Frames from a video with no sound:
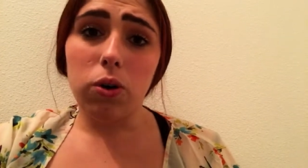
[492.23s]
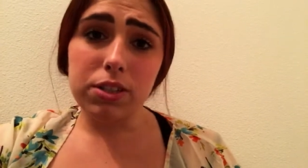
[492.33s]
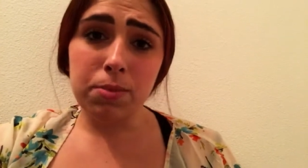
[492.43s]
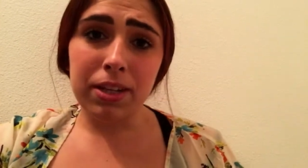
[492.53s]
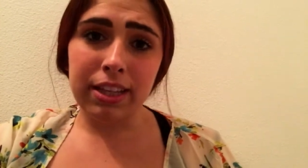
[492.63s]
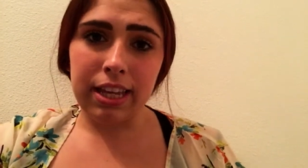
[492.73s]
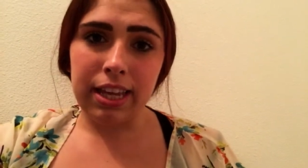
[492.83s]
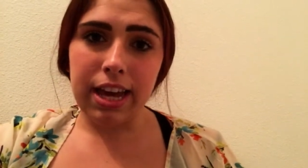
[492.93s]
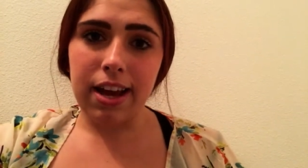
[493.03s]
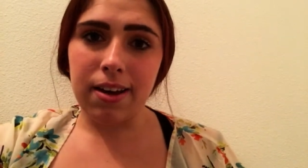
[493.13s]

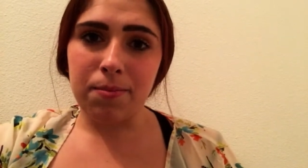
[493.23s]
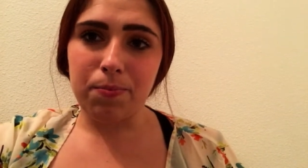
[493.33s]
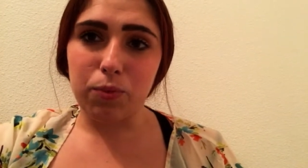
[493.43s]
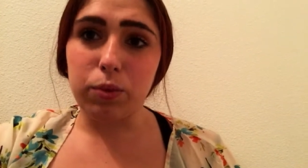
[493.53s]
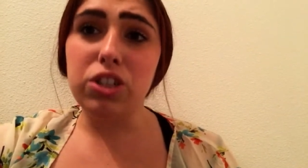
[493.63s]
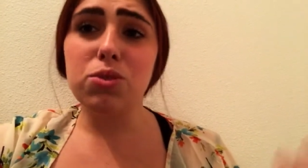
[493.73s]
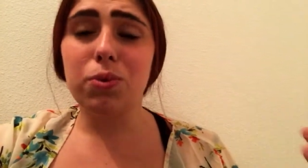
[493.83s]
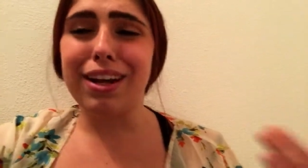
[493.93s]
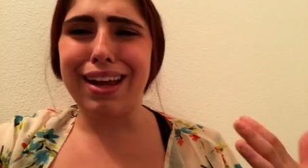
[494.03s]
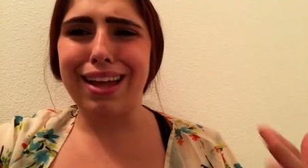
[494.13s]
ultimately um, we just
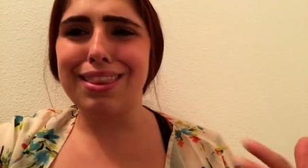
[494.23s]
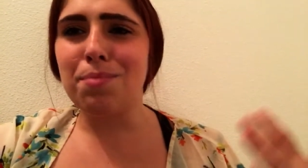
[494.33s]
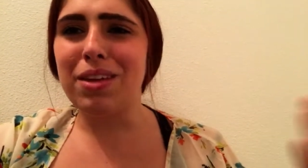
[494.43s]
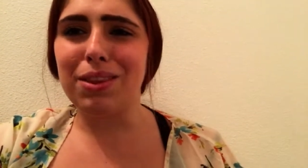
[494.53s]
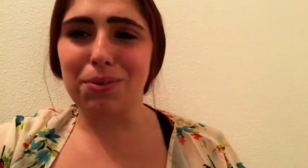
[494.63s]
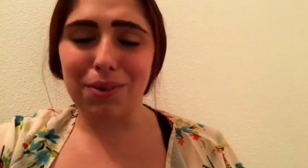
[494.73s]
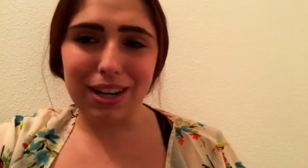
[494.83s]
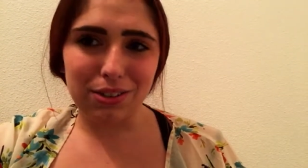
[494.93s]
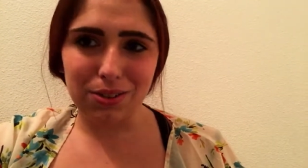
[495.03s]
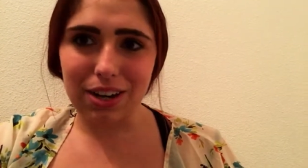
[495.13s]
want to guide them in the
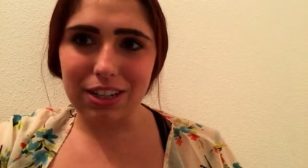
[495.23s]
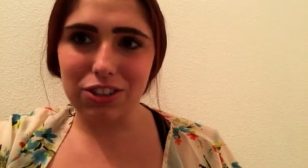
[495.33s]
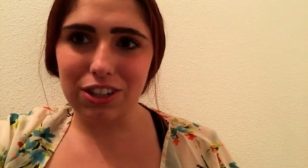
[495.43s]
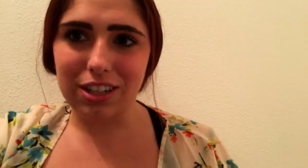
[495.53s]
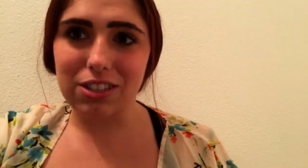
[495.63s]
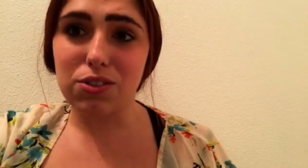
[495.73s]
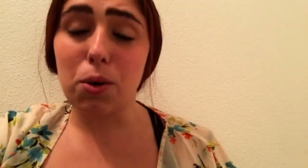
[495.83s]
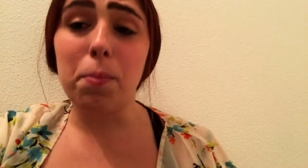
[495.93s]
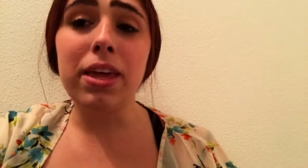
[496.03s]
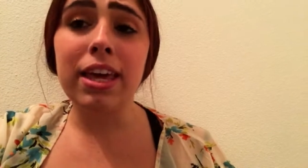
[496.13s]
right direction and
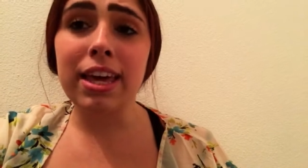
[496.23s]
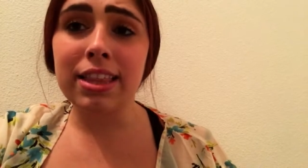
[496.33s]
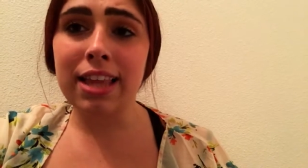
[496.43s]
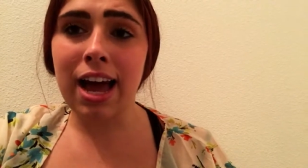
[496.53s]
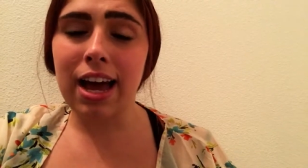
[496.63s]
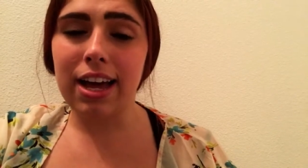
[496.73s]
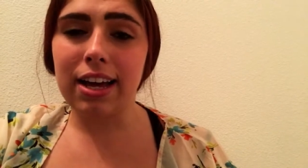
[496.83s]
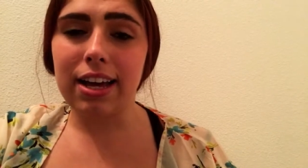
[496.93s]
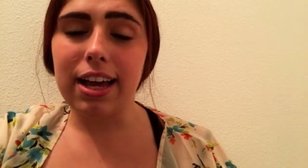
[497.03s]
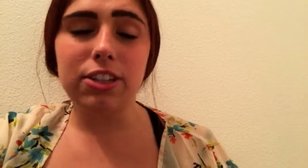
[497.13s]
so being in that
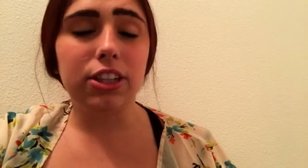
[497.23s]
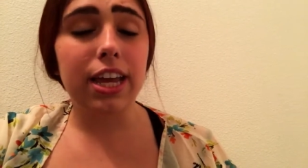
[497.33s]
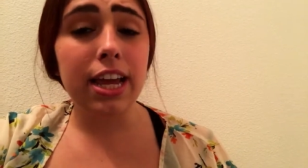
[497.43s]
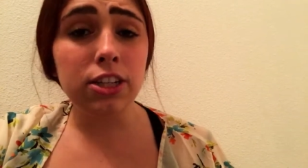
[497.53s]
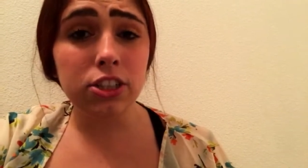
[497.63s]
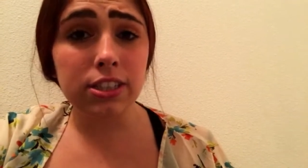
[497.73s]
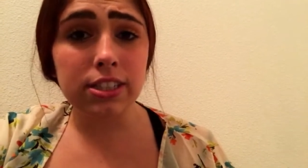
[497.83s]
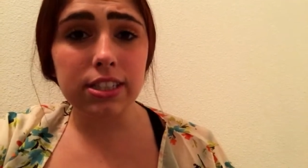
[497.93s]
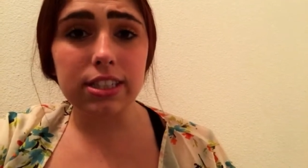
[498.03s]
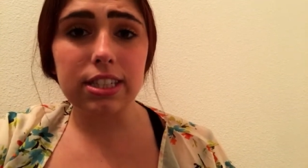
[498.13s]
uh,
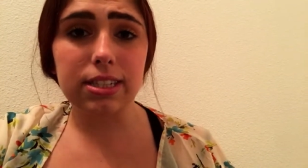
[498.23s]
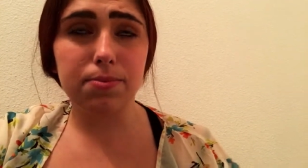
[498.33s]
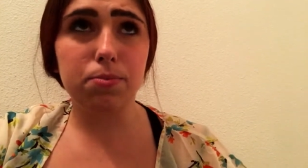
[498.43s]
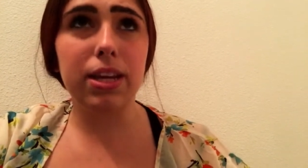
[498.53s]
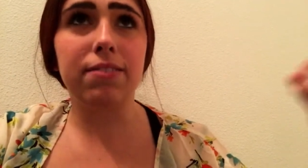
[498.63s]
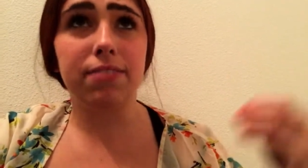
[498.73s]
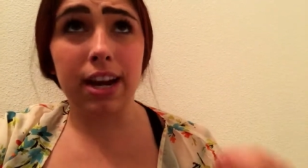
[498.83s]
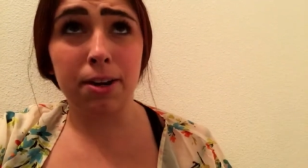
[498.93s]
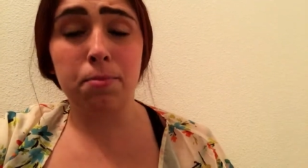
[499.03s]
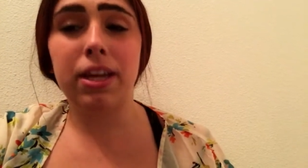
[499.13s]
education
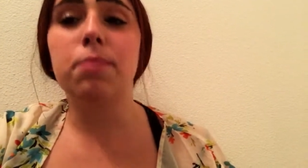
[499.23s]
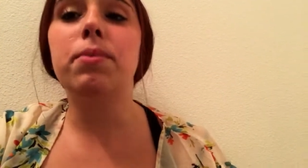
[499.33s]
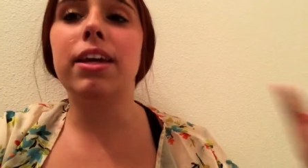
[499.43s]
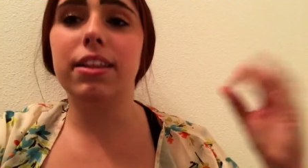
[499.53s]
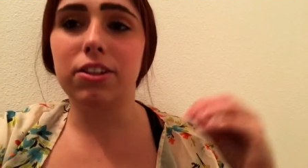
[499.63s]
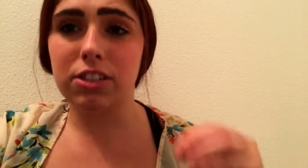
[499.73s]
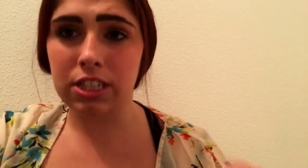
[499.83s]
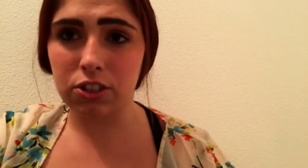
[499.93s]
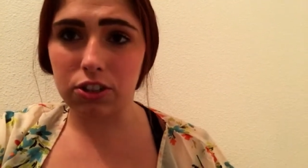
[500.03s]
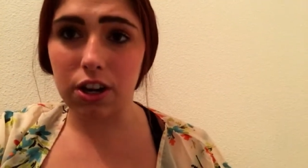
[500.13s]
environment, being their
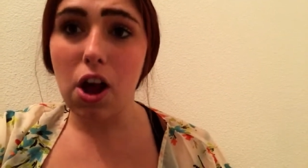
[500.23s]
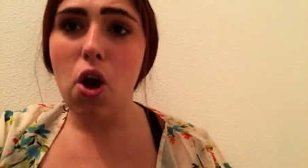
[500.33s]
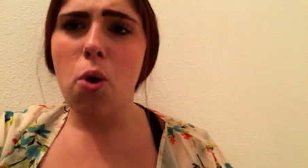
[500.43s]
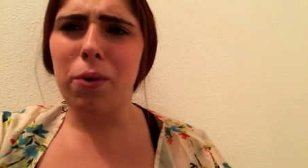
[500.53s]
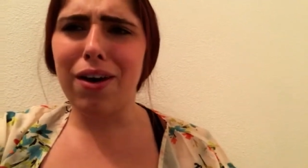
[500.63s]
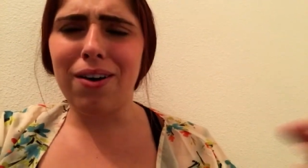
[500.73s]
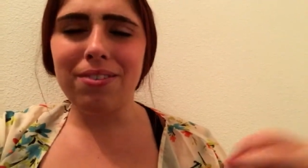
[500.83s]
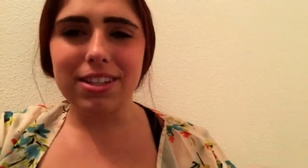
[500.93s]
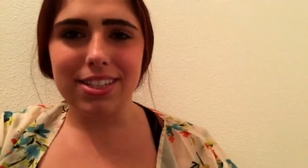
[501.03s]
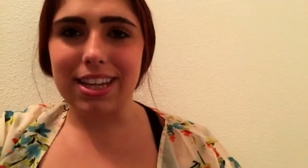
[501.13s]
teacher, we
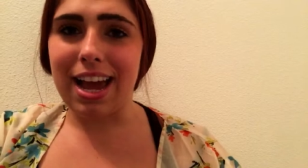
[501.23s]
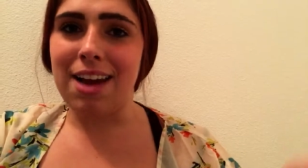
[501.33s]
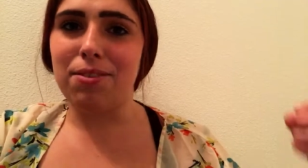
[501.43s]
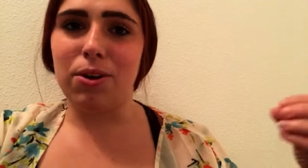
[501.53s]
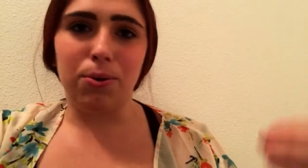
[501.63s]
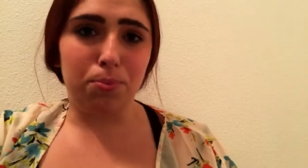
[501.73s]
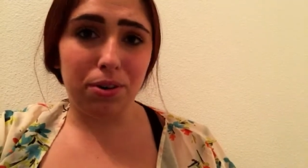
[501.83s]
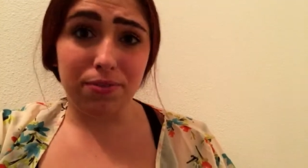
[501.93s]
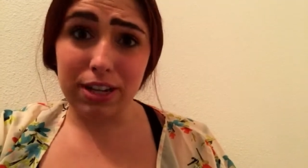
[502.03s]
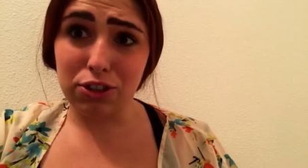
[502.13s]
obviously have our
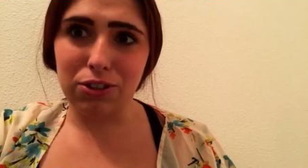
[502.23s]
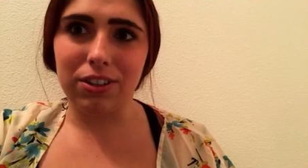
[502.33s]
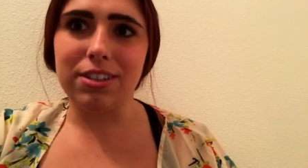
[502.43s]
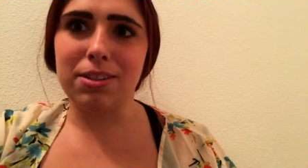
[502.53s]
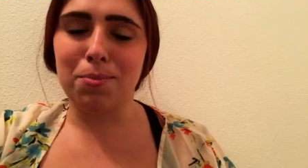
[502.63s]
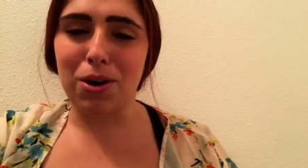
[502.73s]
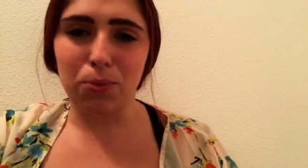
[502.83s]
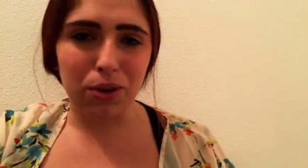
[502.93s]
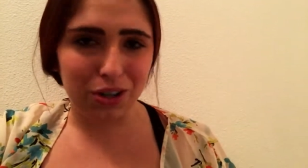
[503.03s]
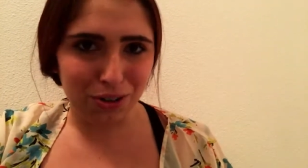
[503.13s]
professionalism
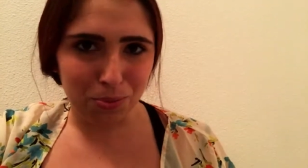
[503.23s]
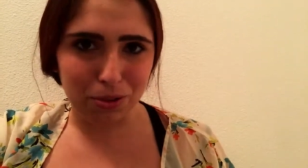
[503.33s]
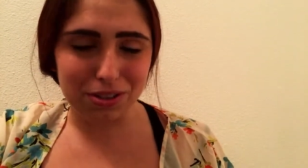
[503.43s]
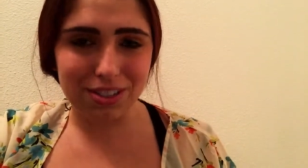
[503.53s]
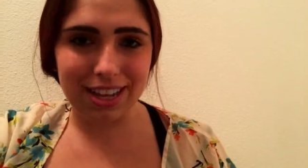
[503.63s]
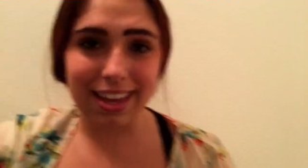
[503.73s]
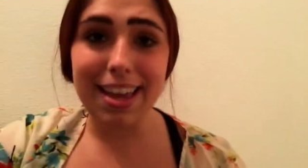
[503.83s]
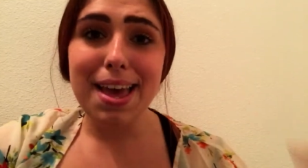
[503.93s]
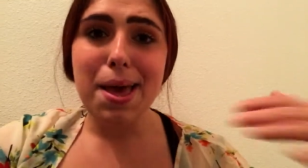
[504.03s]
on 100%,